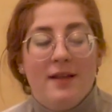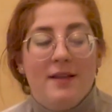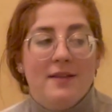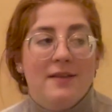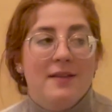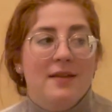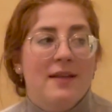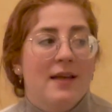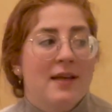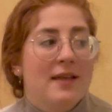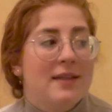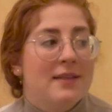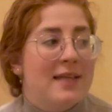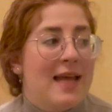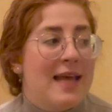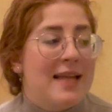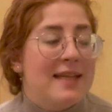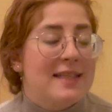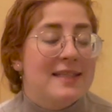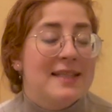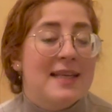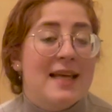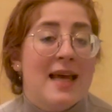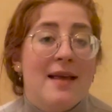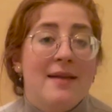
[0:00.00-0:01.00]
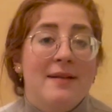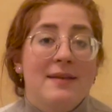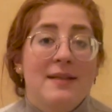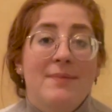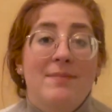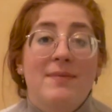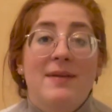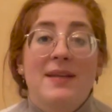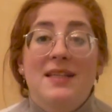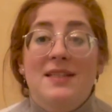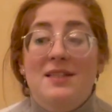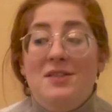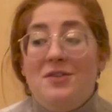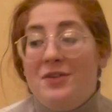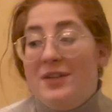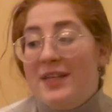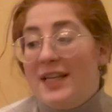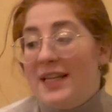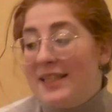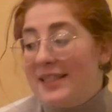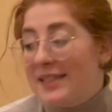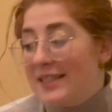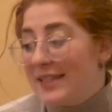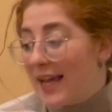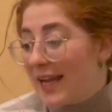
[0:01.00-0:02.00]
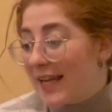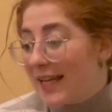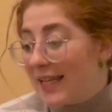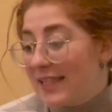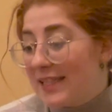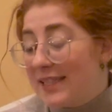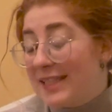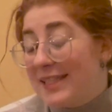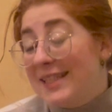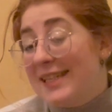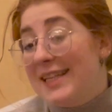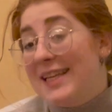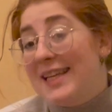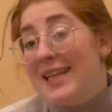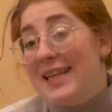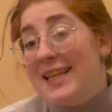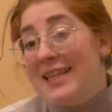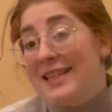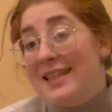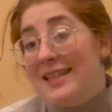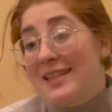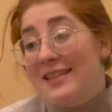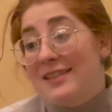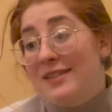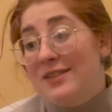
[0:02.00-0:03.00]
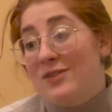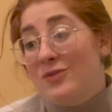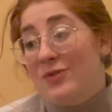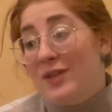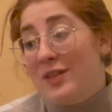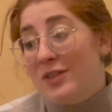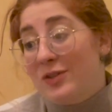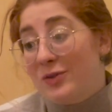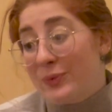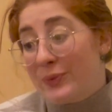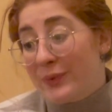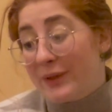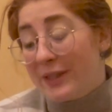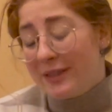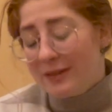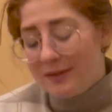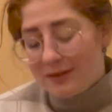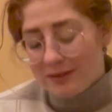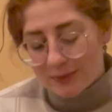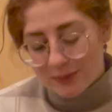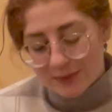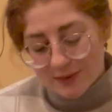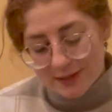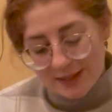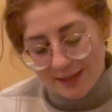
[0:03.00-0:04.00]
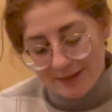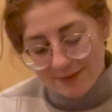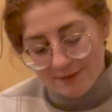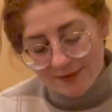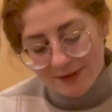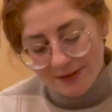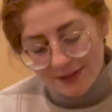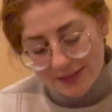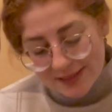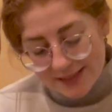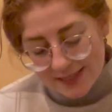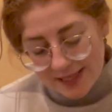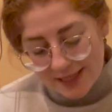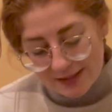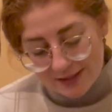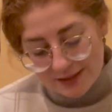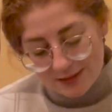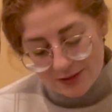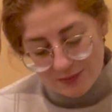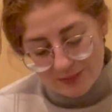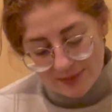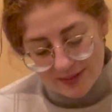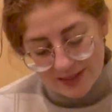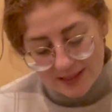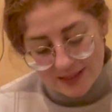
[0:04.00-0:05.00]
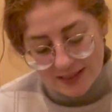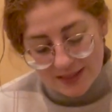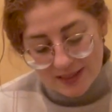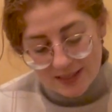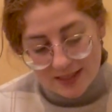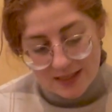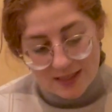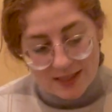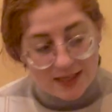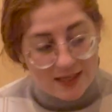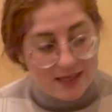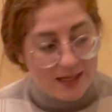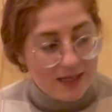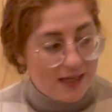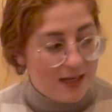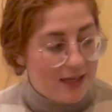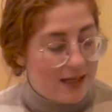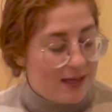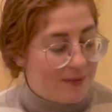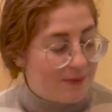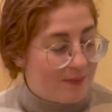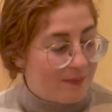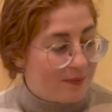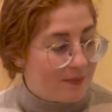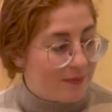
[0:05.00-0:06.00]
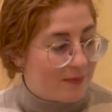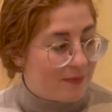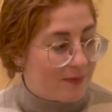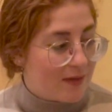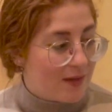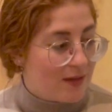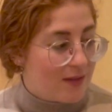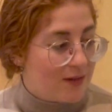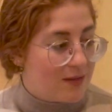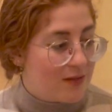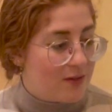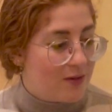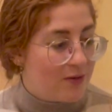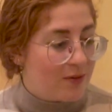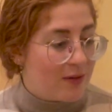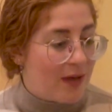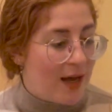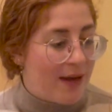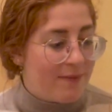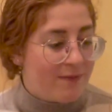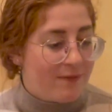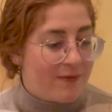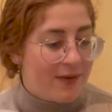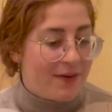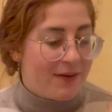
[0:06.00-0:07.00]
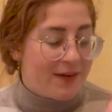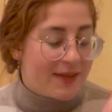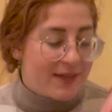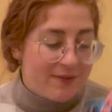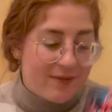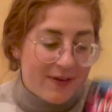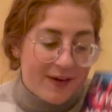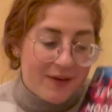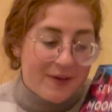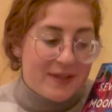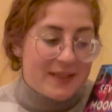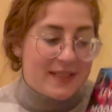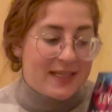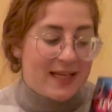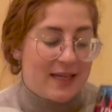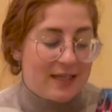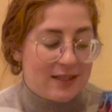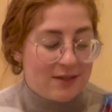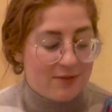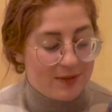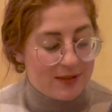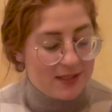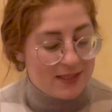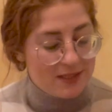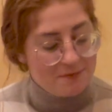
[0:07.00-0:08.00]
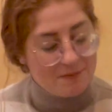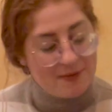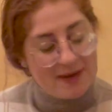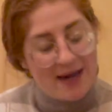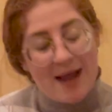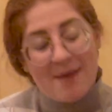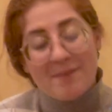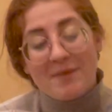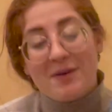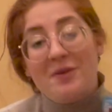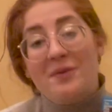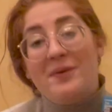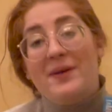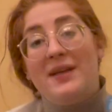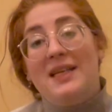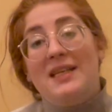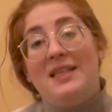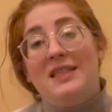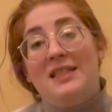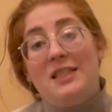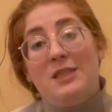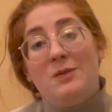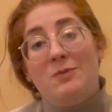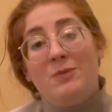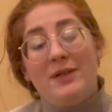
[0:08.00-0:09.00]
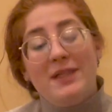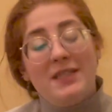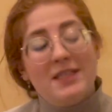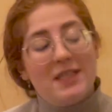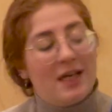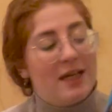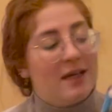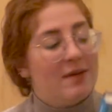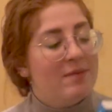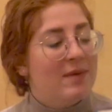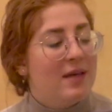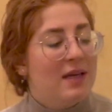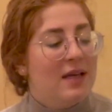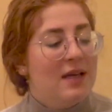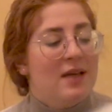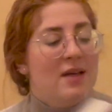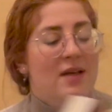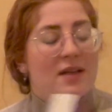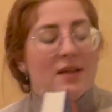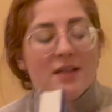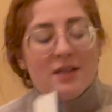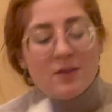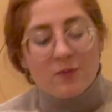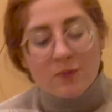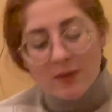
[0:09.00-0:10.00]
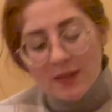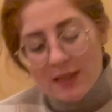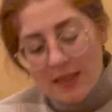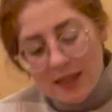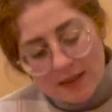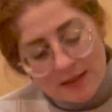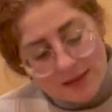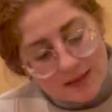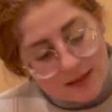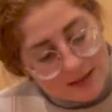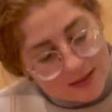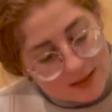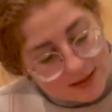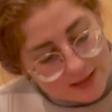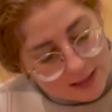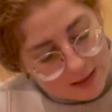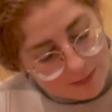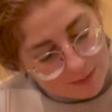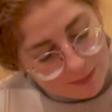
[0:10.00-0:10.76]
the 10 minutes 38 seconds in This Strange World, which I'm very excited to read. So I'm very excited to read this, but I'm gonna read it in the springtime, because when does it take